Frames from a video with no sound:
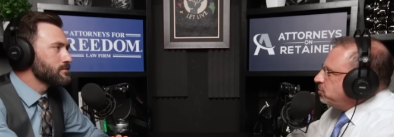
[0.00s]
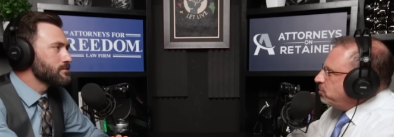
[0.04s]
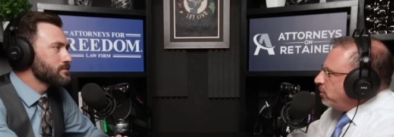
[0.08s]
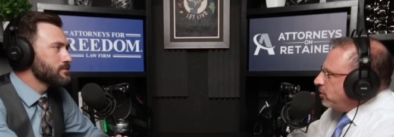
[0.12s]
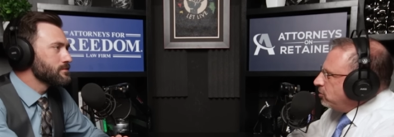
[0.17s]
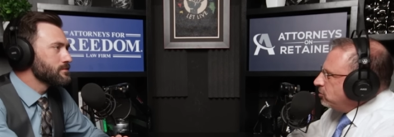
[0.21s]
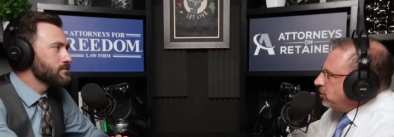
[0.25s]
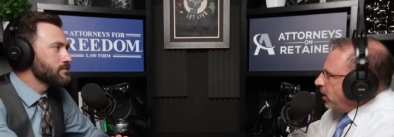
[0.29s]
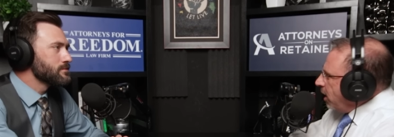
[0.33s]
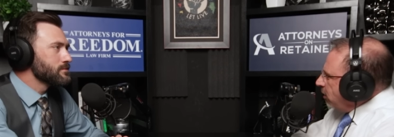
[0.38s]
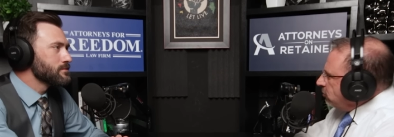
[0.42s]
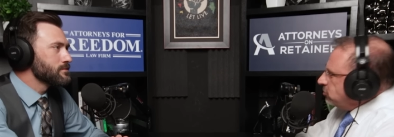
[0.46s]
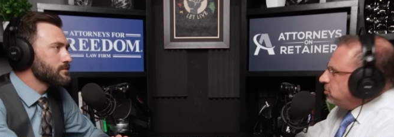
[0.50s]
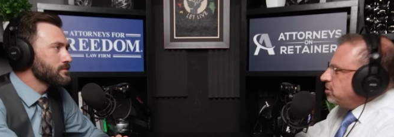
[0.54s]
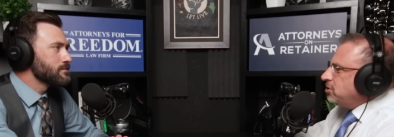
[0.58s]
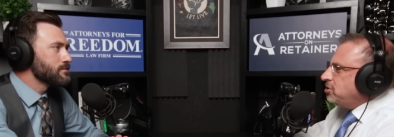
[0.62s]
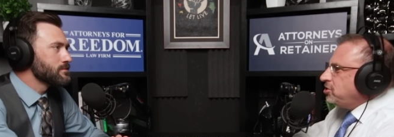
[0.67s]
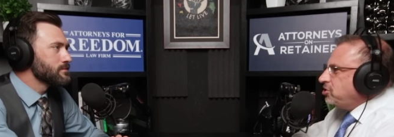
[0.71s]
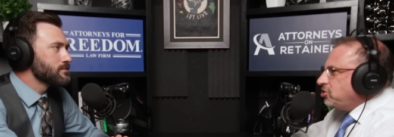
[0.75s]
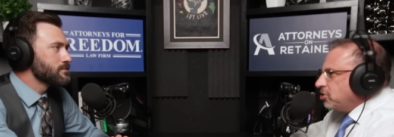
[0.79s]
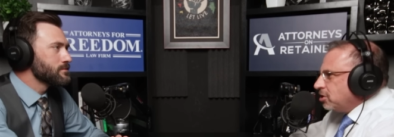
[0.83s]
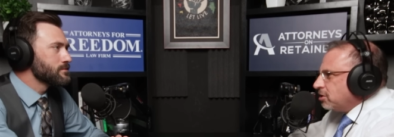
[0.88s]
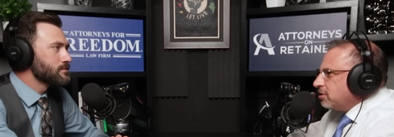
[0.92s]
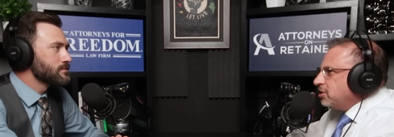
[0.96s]
Speaker 1: supposed, how's
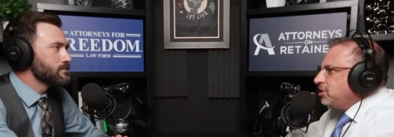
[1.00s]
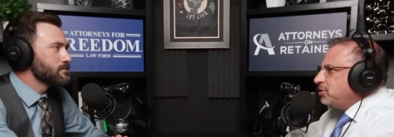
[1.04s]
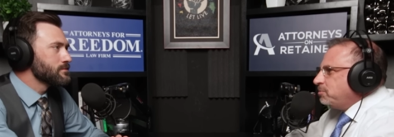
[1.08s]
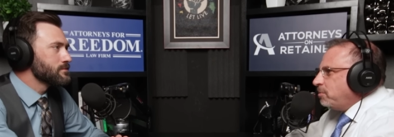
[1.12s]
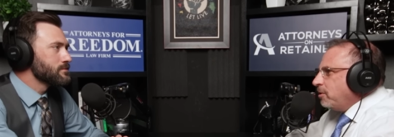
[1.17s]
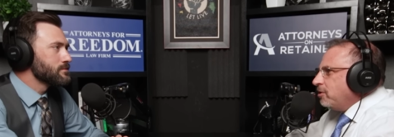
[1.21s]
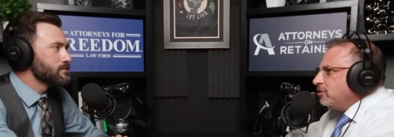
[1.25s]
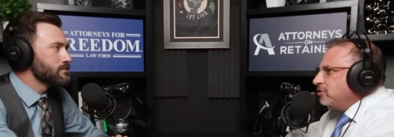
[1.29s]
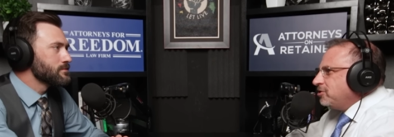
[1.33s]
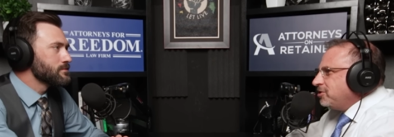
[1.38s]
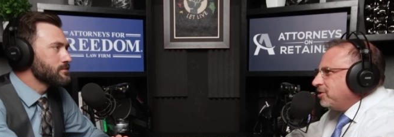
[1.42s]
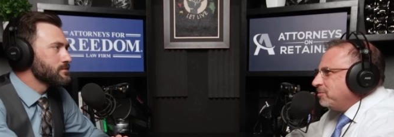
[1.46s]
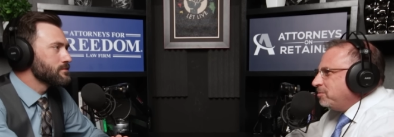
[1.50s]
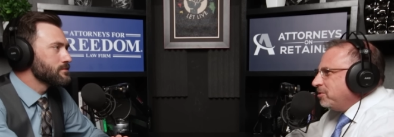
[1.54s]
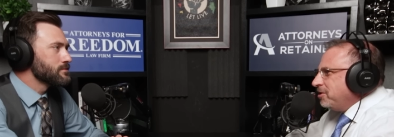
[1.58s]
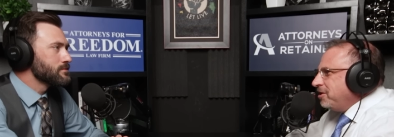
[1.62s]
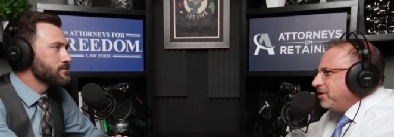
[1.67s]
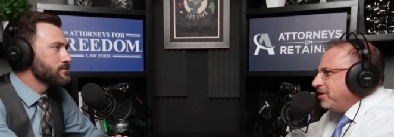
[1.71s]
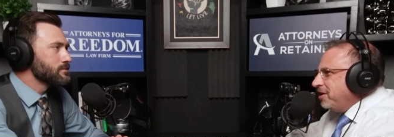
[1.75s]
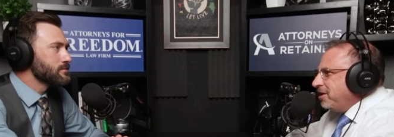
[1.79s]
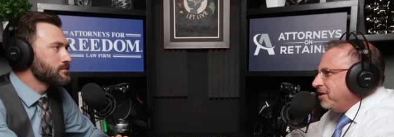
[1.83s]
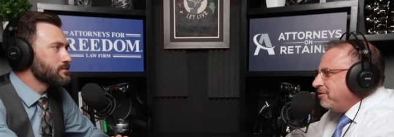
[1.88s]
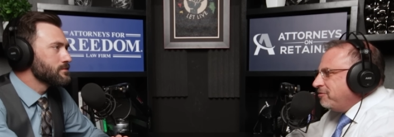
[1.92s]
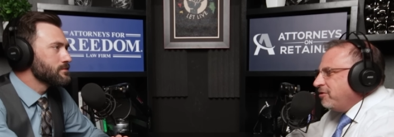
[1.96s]
this jury supposed to
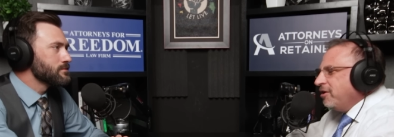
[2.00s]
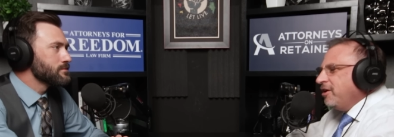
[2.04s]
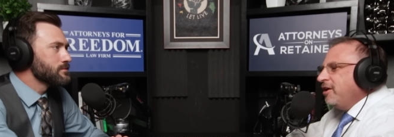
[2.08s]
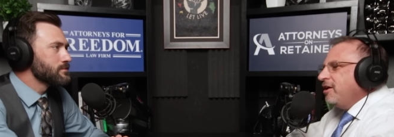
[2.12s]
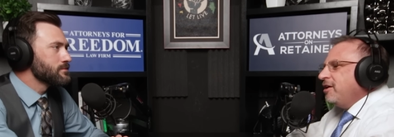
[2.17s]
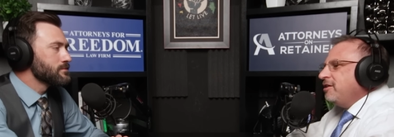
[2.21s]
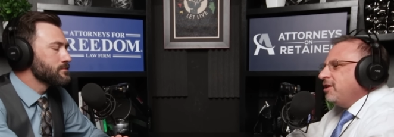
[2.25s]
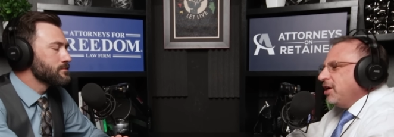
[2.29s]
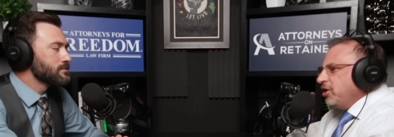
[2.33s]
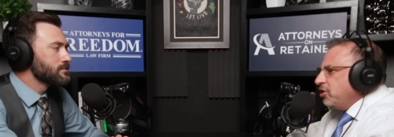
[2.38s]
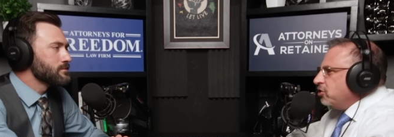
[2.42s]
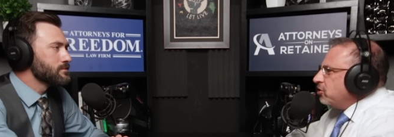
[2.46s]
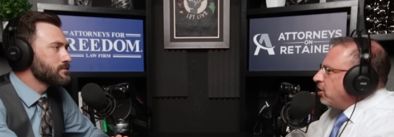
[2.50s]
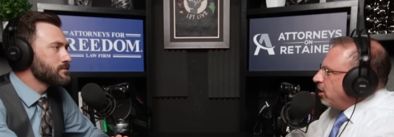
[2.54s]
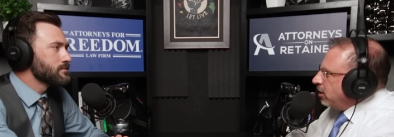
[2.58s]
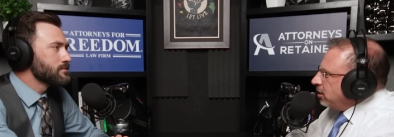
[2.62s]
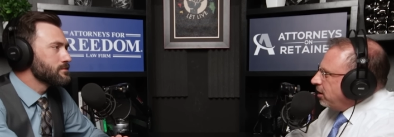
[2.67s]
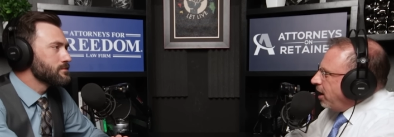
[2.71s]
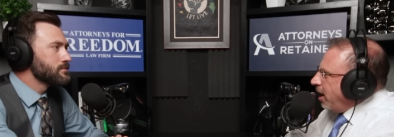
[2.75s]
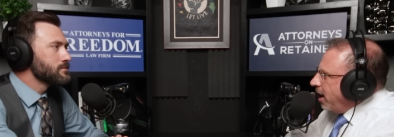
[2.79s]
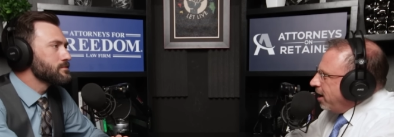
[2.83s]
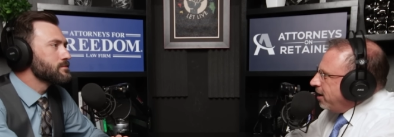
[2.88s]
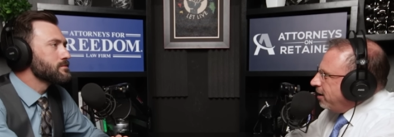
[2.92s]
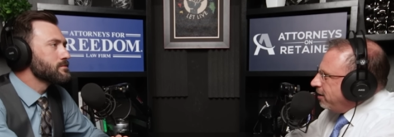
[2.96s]
believe that you're not
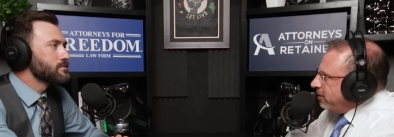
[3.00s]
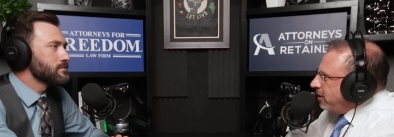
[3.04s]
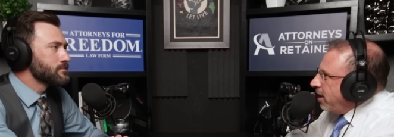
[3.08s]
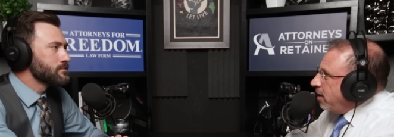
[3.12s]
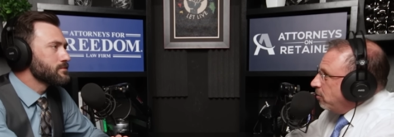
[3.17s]
lying to